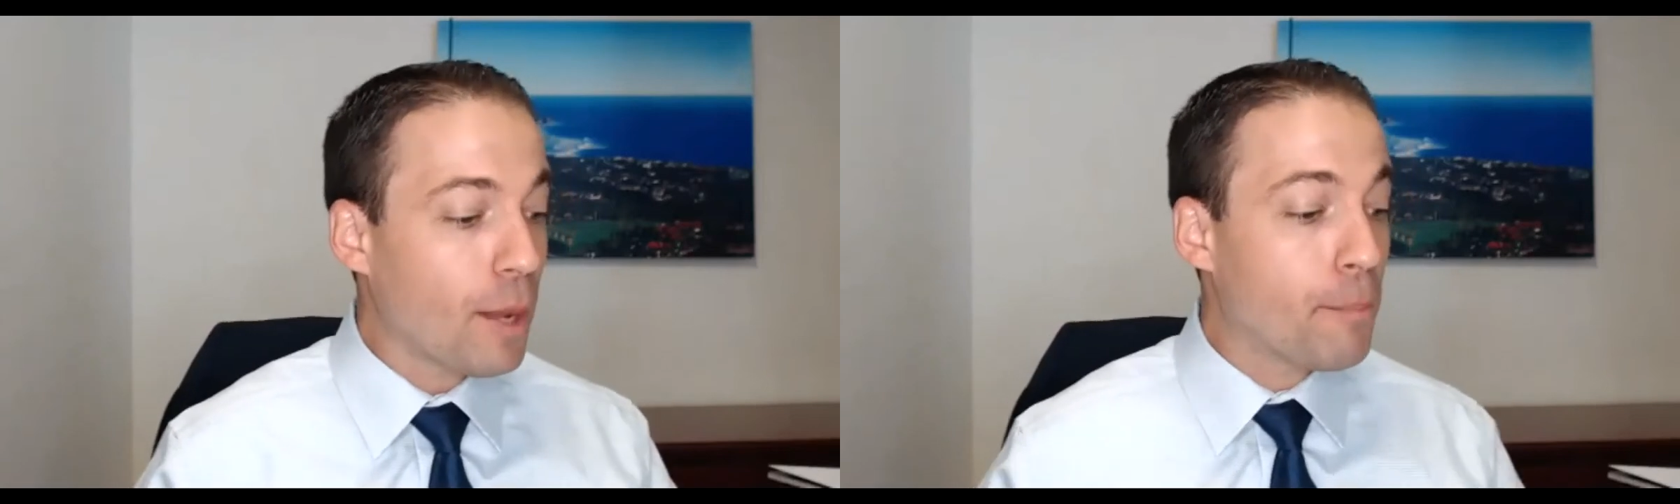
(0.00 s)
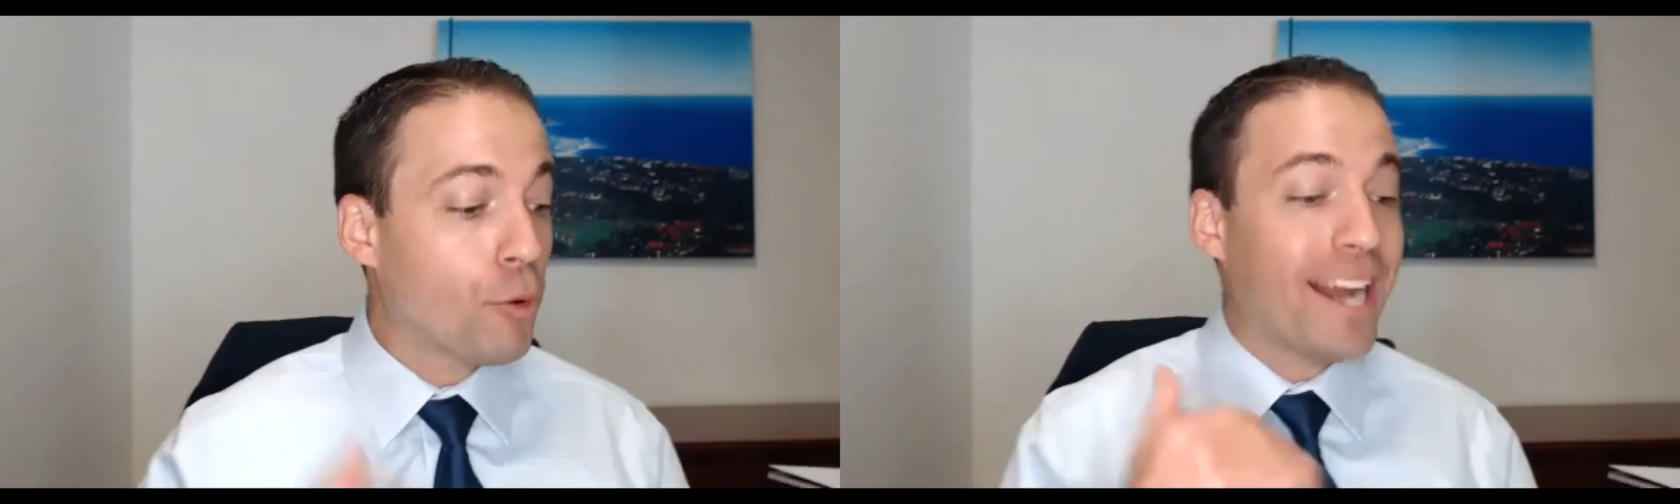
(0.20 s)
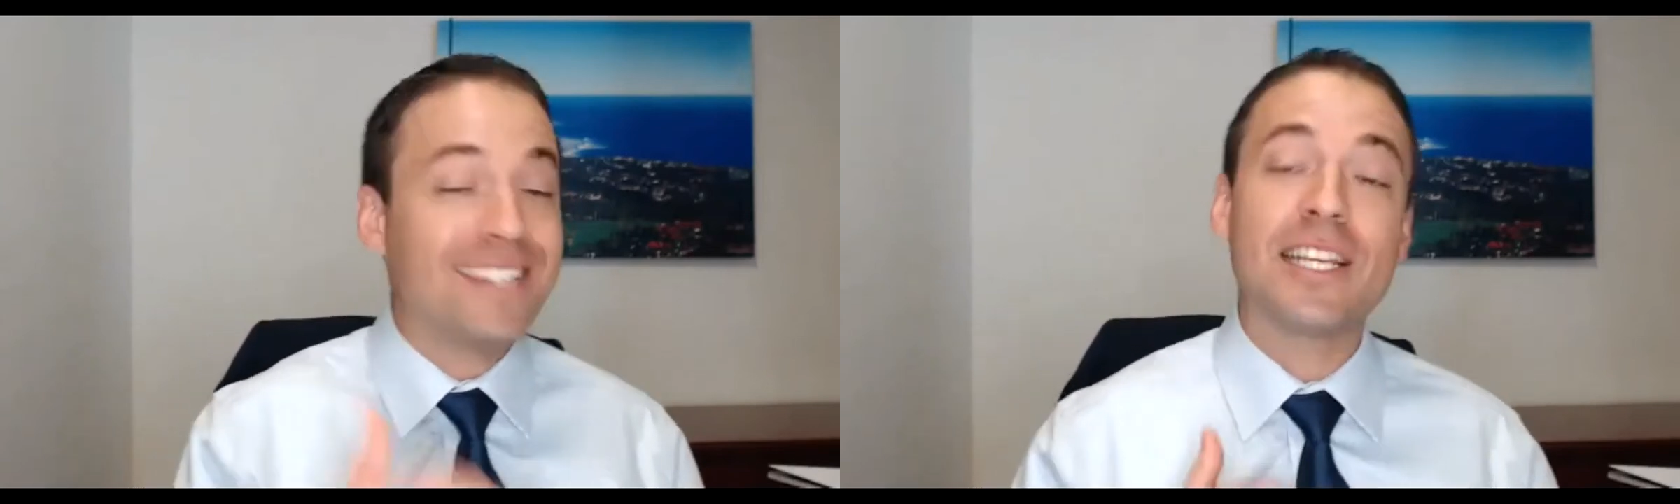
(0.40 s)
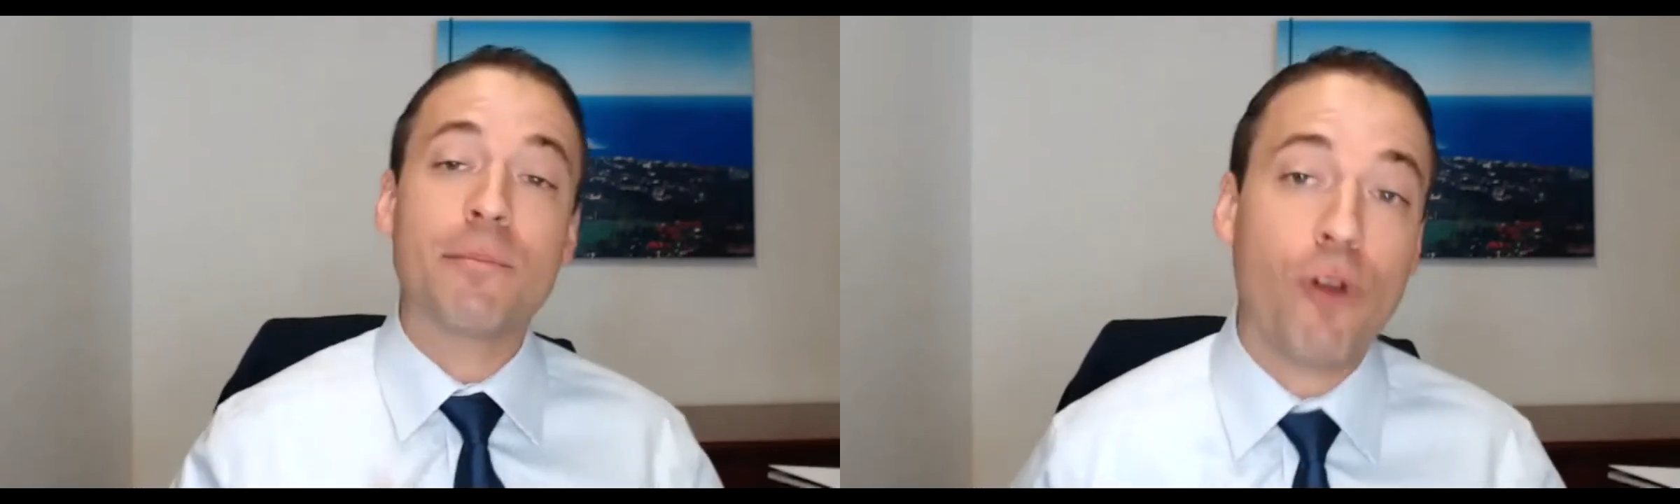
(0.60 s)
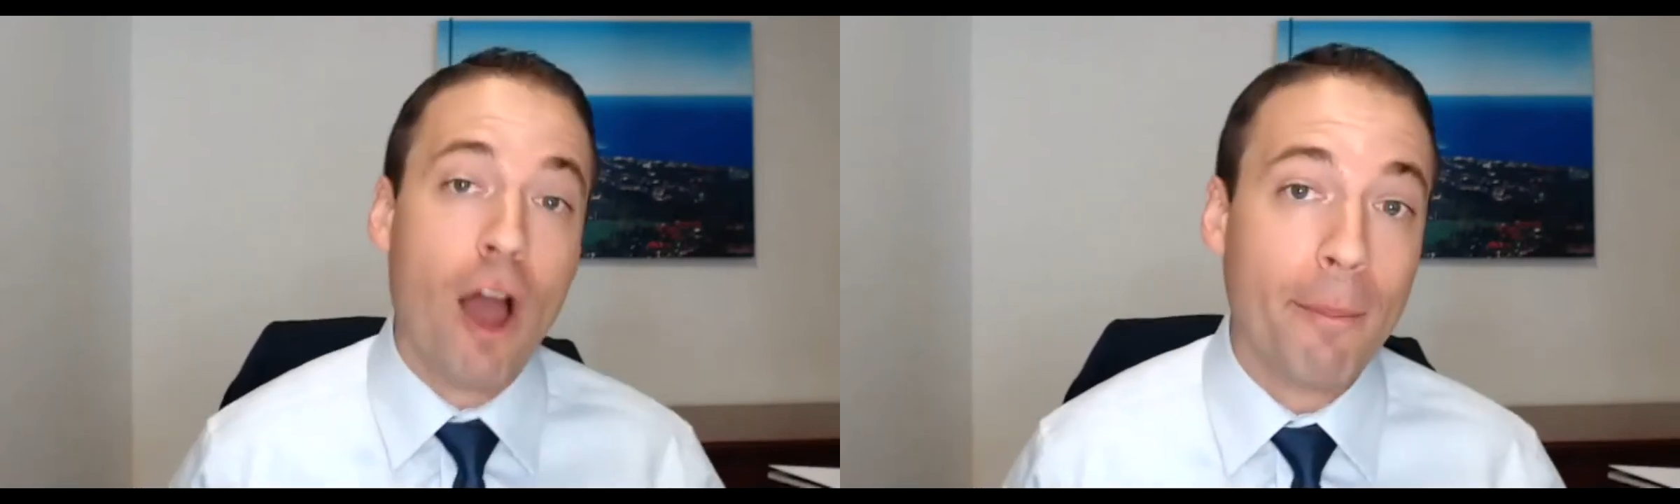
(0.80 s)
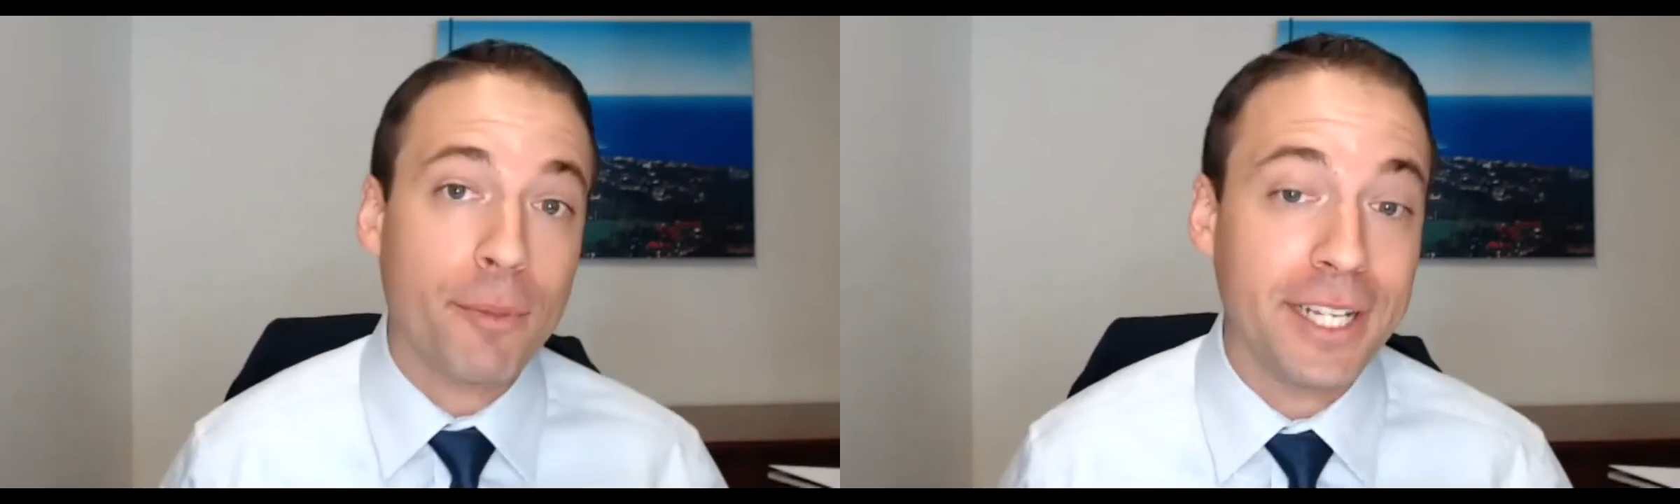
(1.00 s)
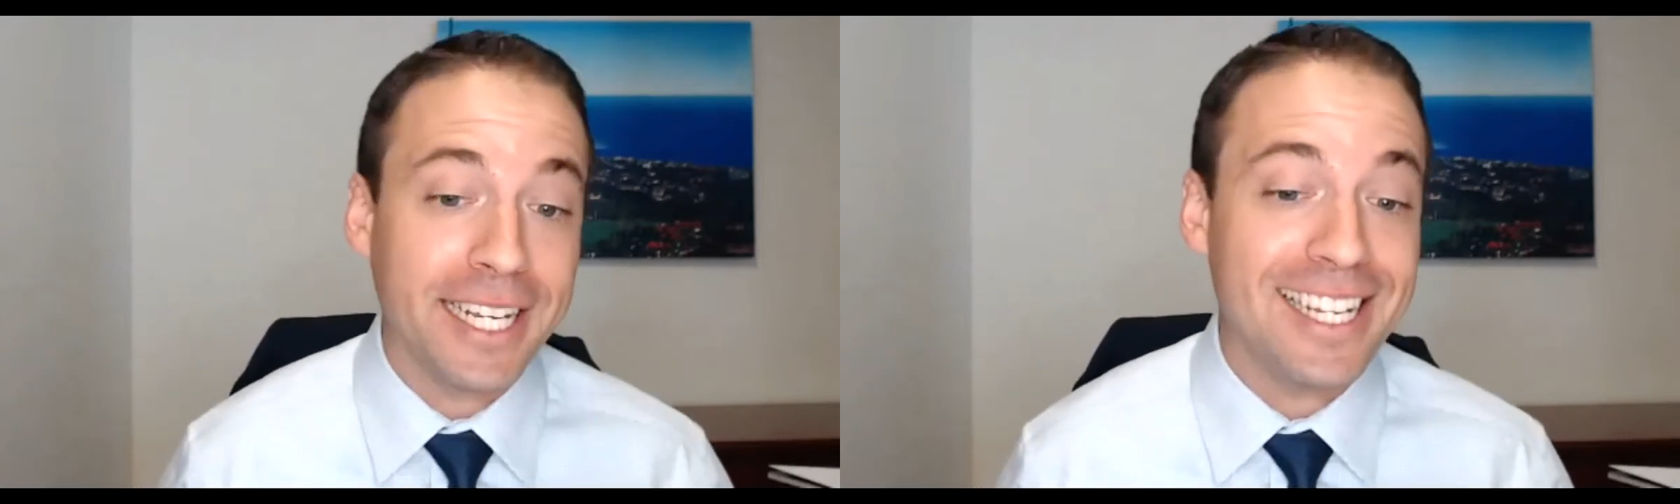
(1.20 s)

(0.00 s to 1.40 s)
Pricing property